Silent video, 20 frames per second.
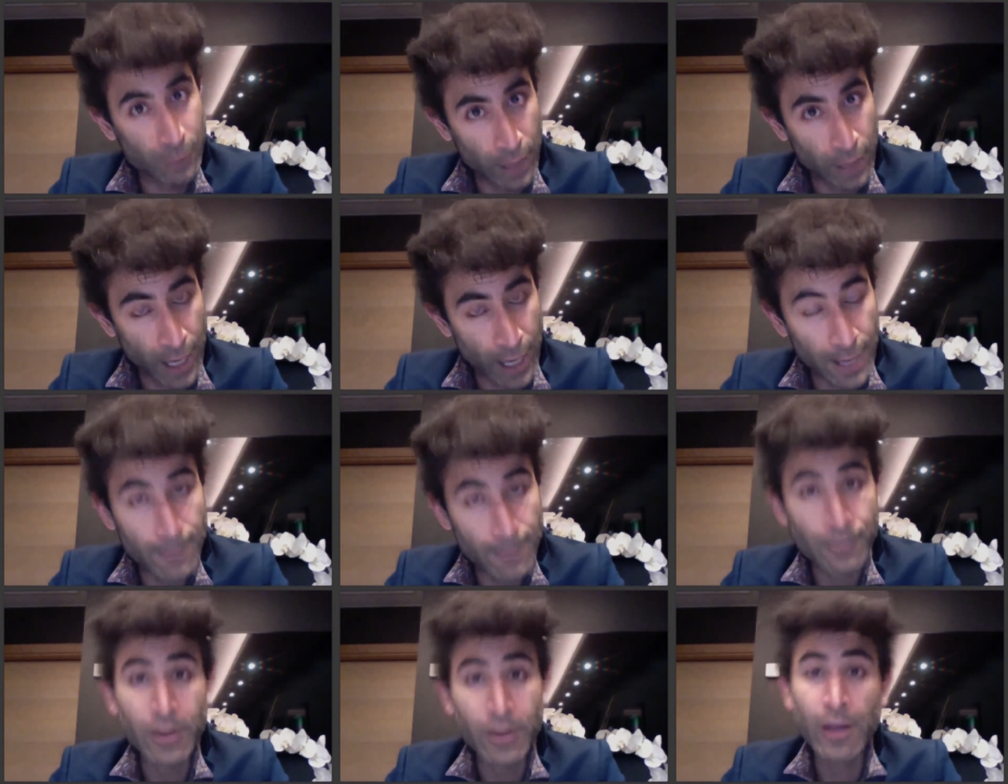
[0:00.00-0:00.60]

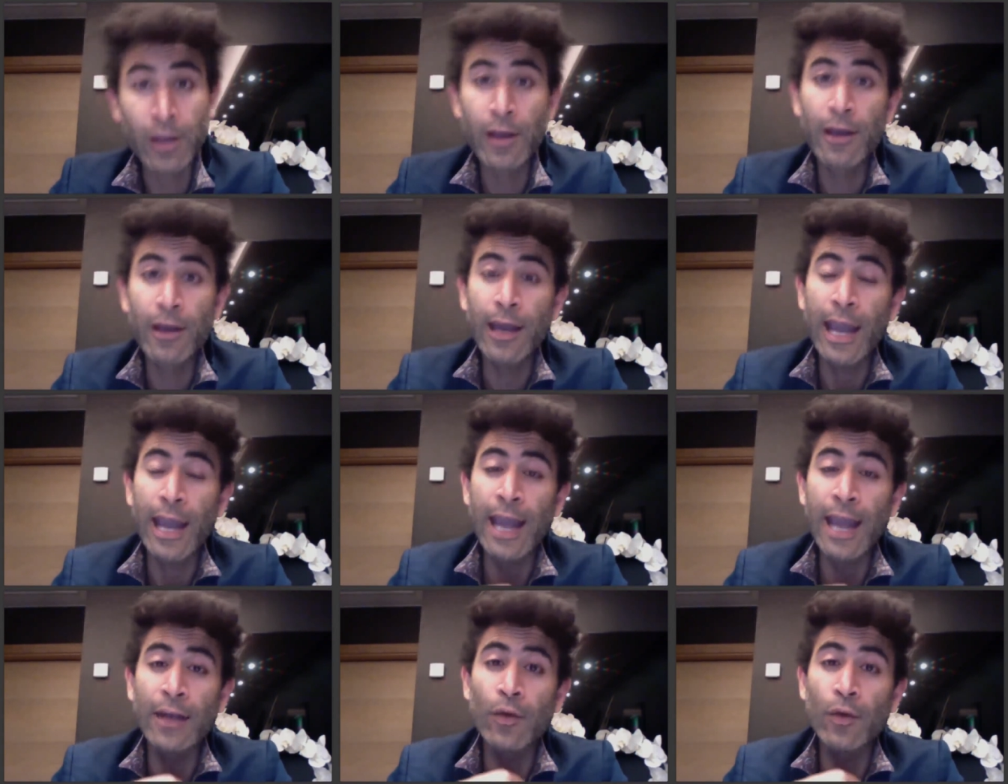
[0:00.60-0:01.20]
Okay.
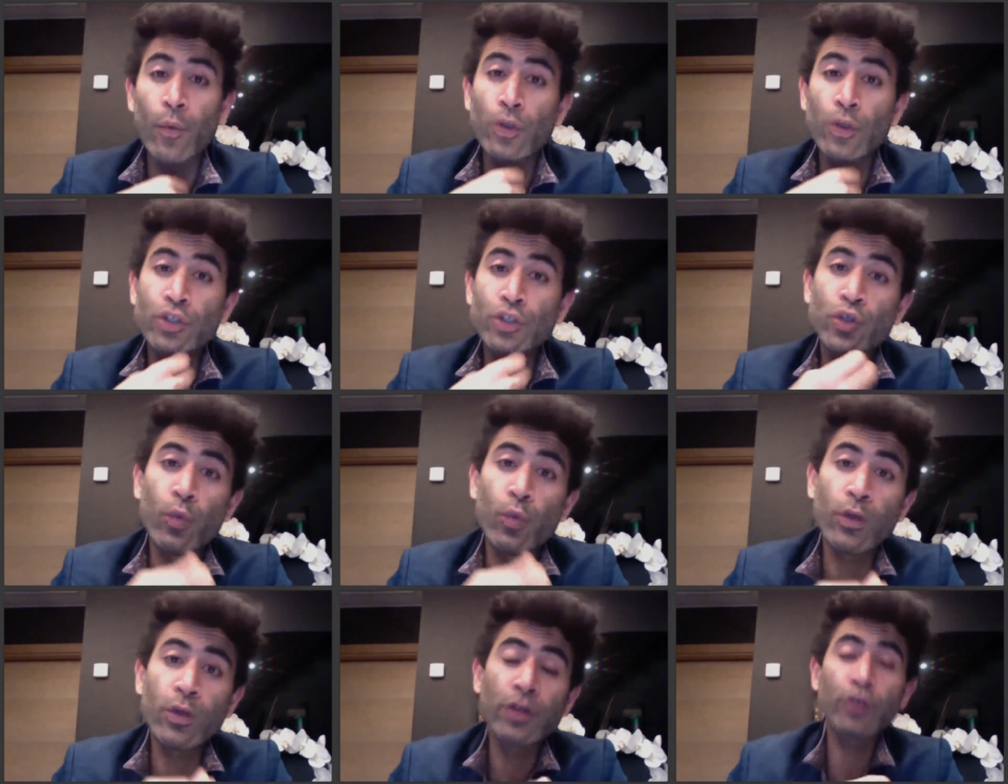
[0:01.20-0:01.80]
And
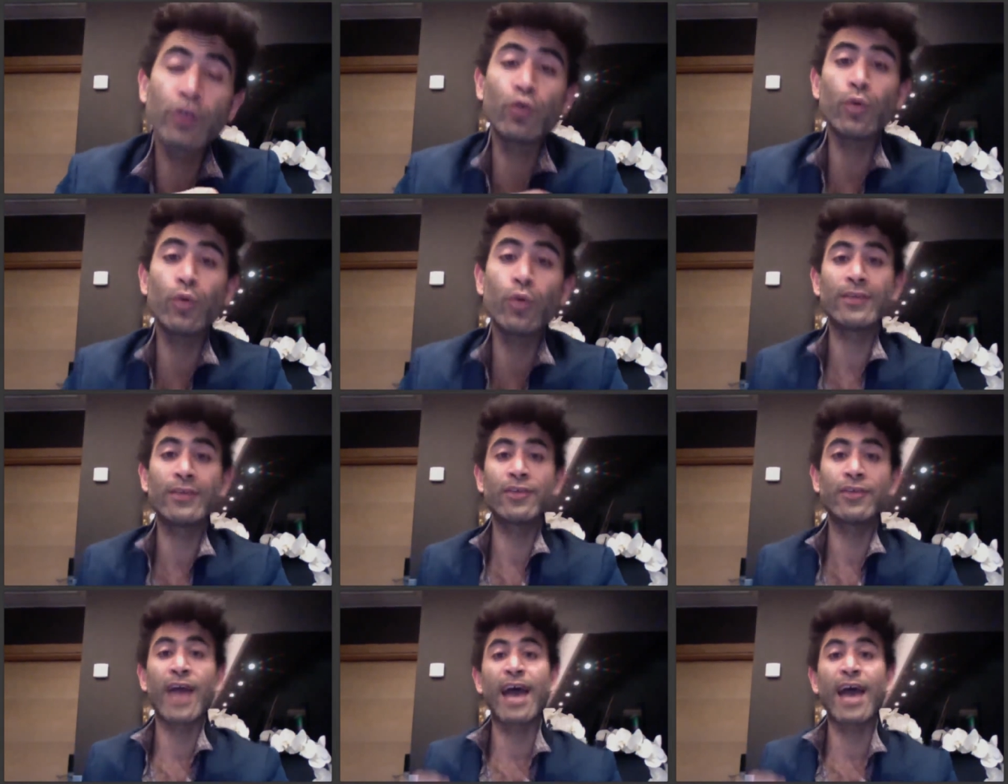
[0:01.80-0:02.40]
what you want to
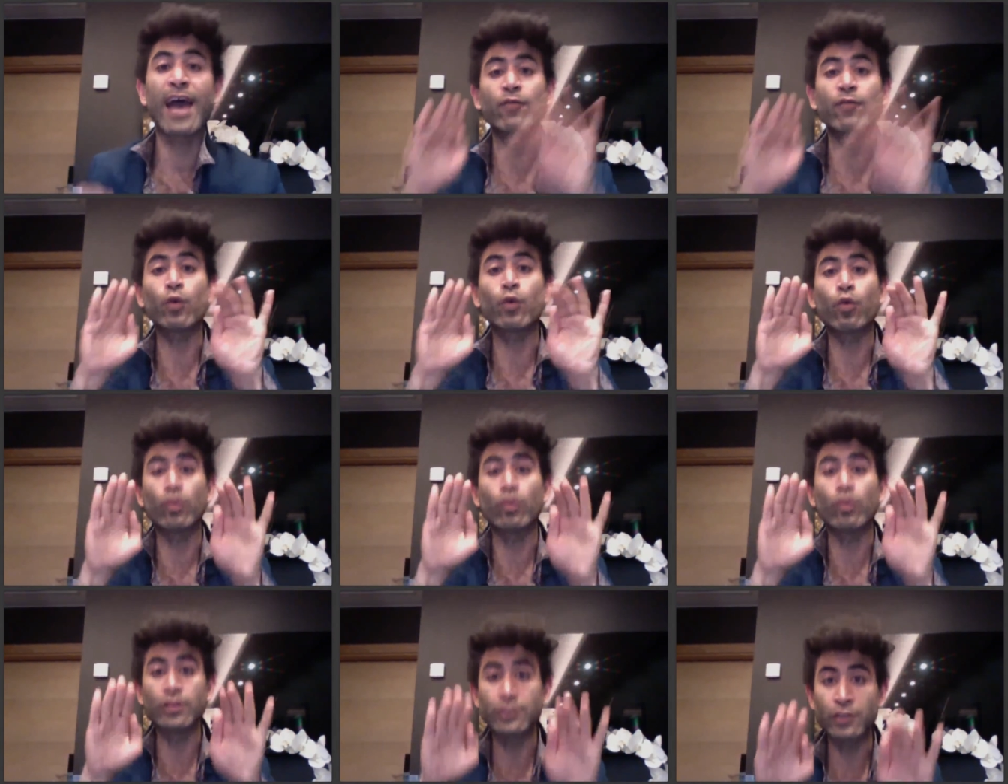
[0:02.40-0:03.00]
do is have
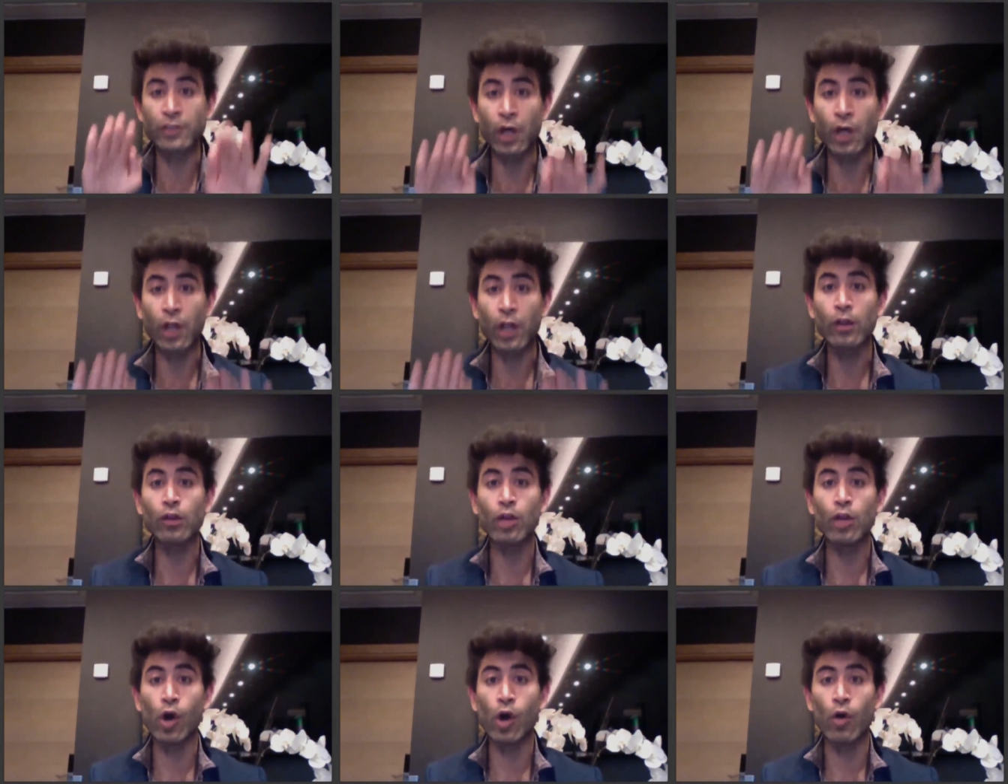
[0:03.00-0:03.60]
cortisol
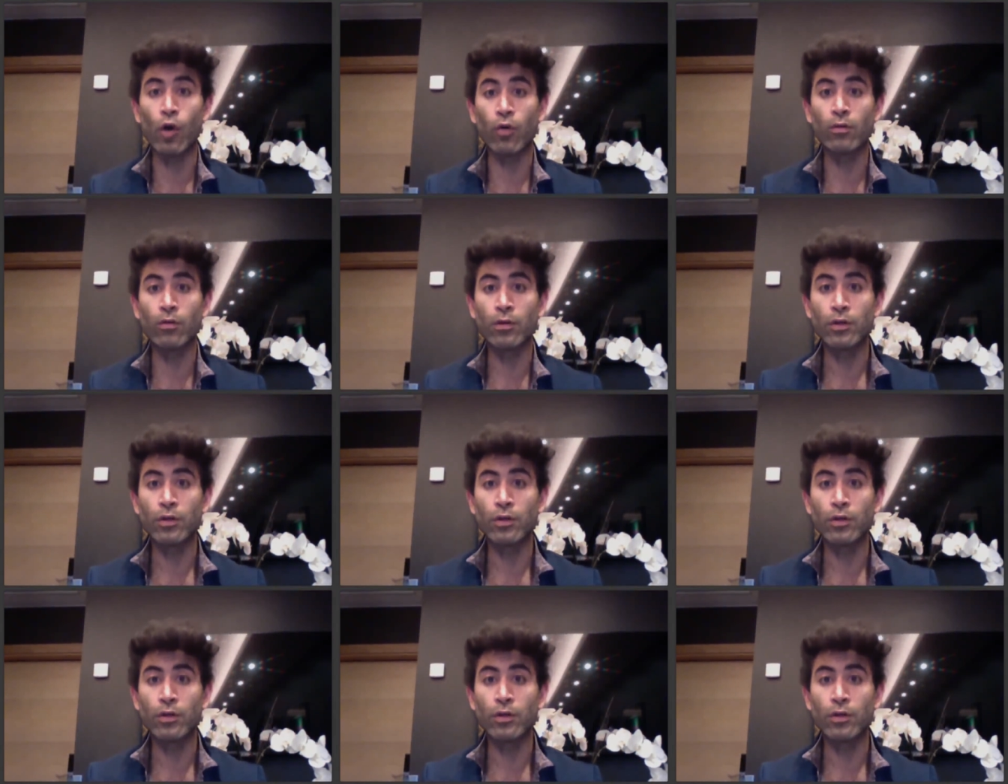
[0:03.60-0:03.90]
low.